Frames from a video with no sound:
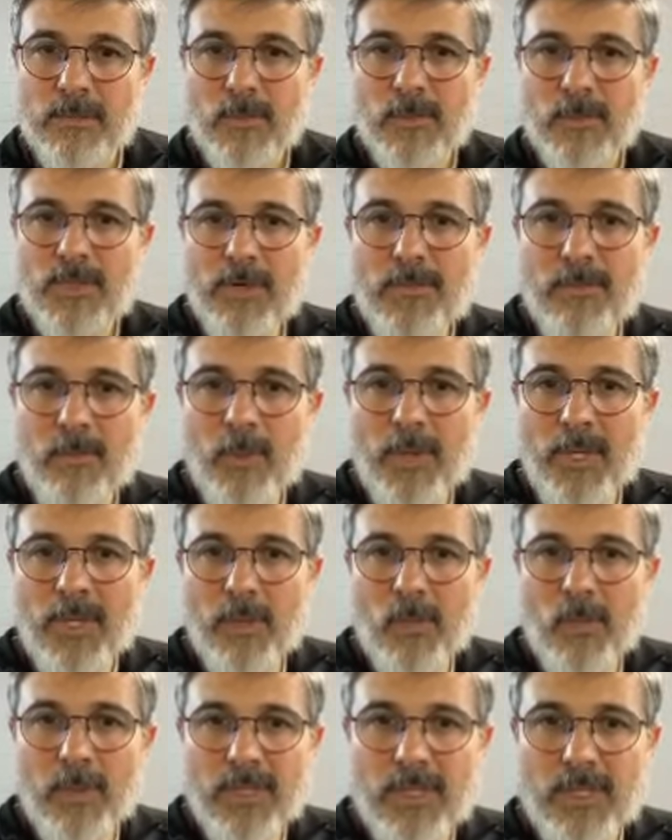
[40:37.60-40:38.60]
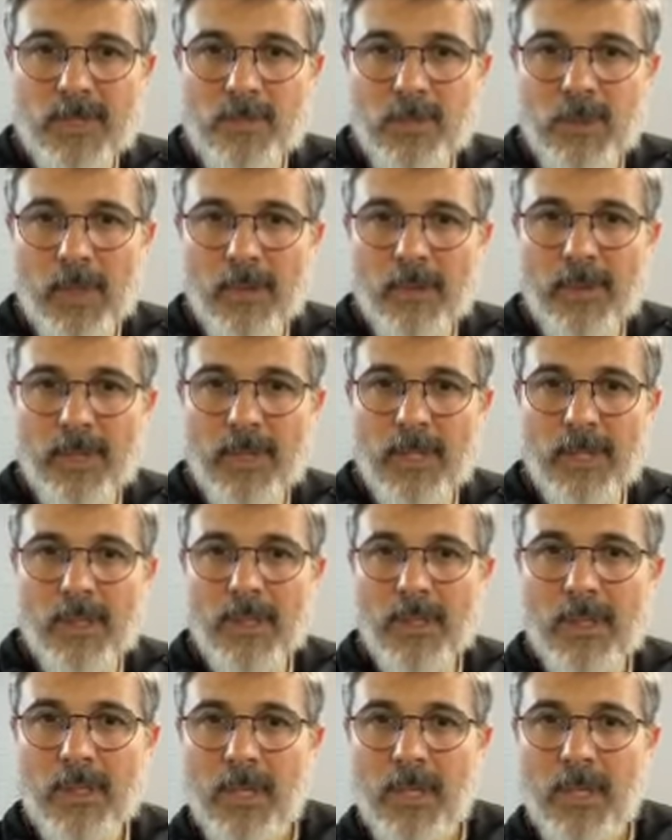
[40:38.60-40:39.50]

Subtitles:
Whichever way the wind is blowing,